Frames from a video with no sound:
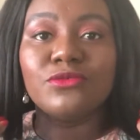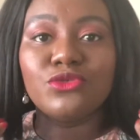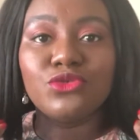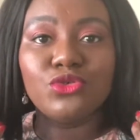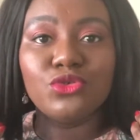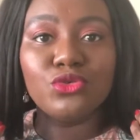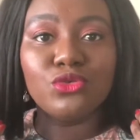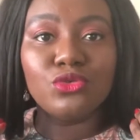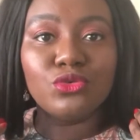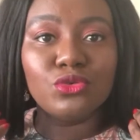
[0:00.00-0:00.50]

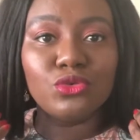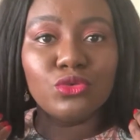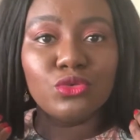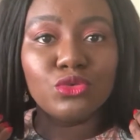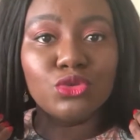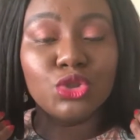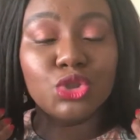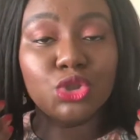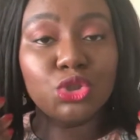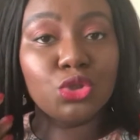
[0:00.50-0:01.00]
to
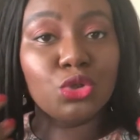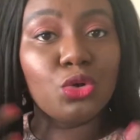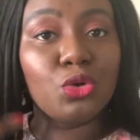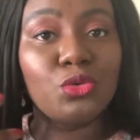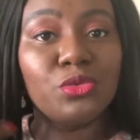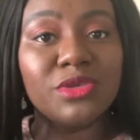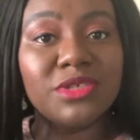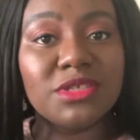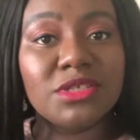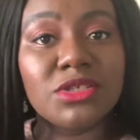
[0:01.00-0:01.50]
show
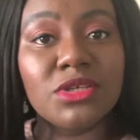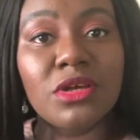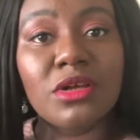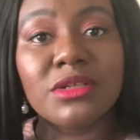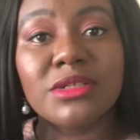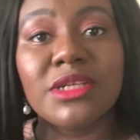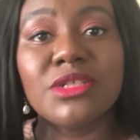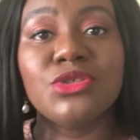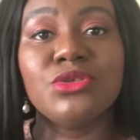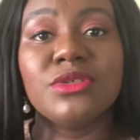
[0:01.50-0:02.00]

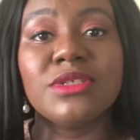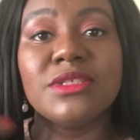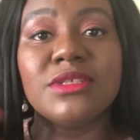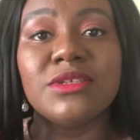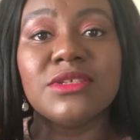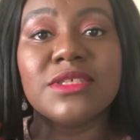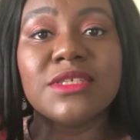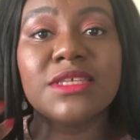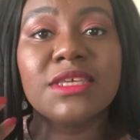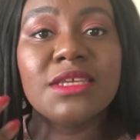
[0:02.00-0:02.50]
result, that just
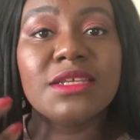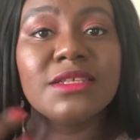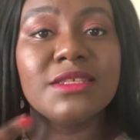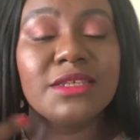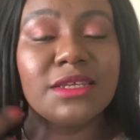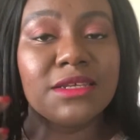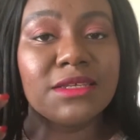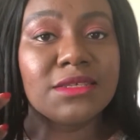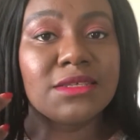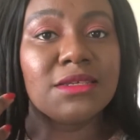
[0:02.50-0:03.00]
the skin
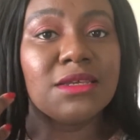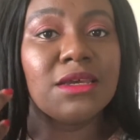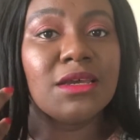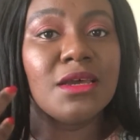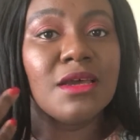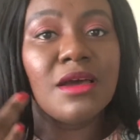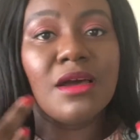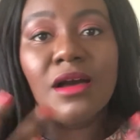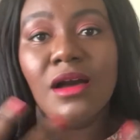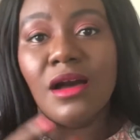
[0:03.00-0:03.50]
takes
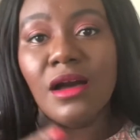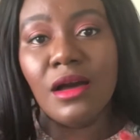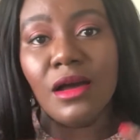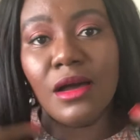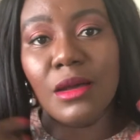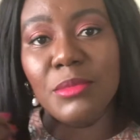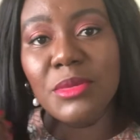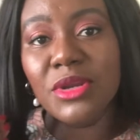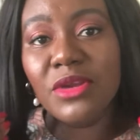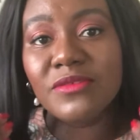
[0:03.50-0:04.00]

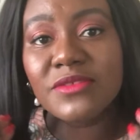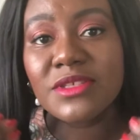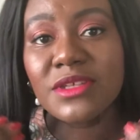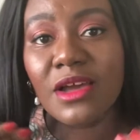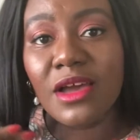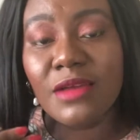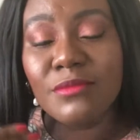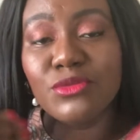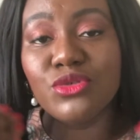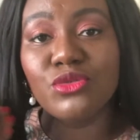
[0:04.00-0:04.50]
a bit of
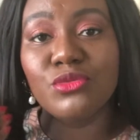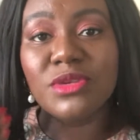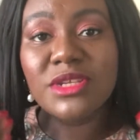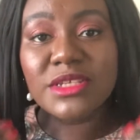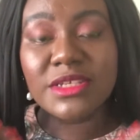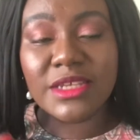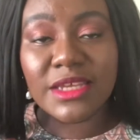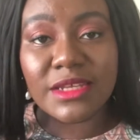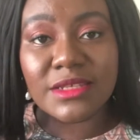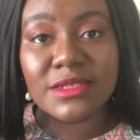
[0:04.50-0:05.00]
time to really
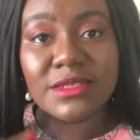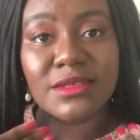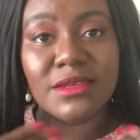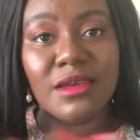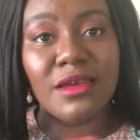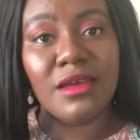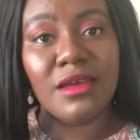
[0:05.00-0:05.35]
get